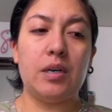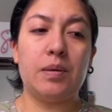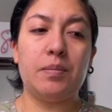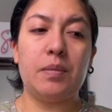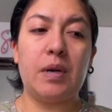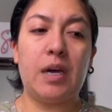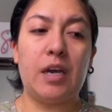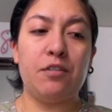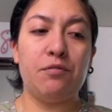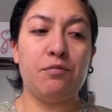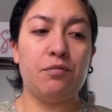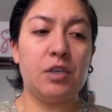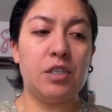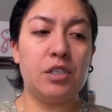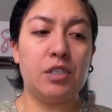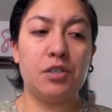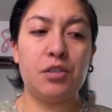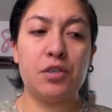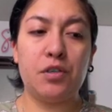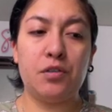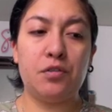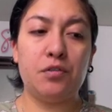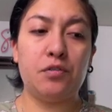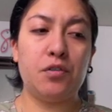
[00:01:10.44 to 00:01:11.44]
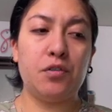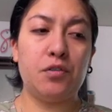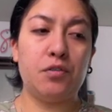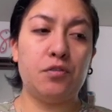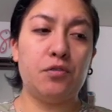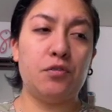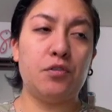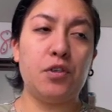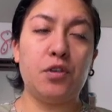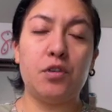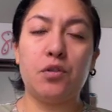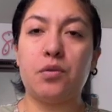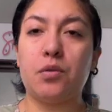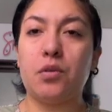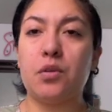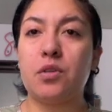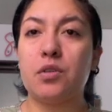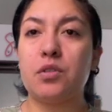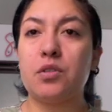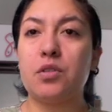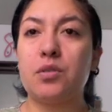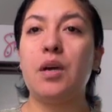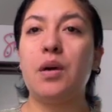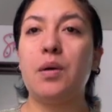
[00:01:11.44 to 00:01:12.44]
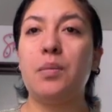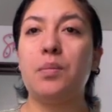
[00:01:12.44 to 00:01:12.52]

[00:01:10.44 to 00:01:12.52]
I've been to a few funerals,